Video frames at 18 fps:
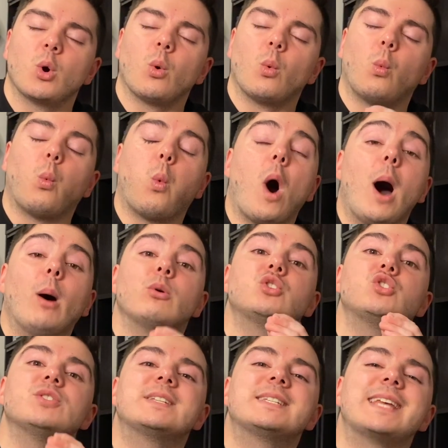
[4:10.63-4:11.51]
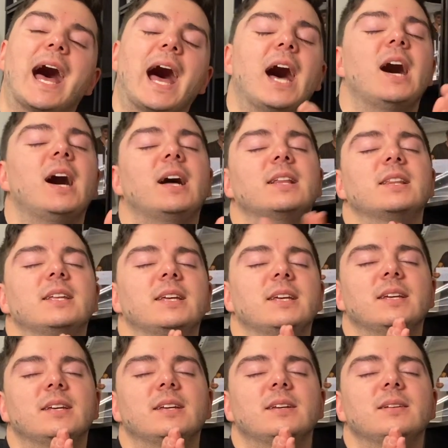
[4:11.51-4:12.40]
Why would you say,
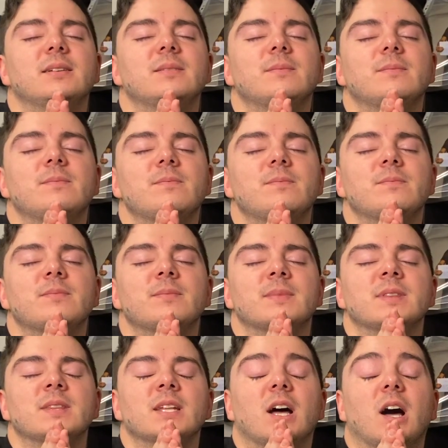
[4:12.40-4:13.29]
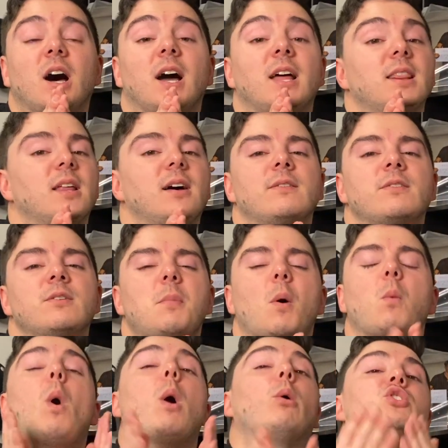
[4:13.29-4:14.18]
honey, I love you,
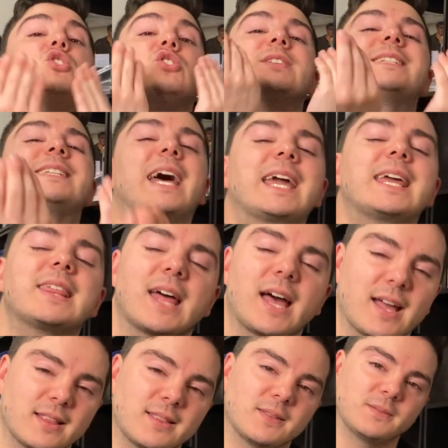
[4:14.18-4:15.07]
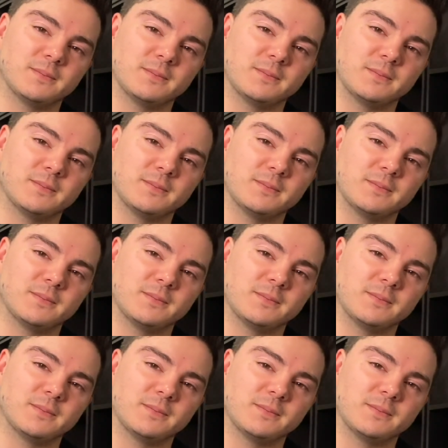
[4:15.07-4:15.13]
but why would you say that?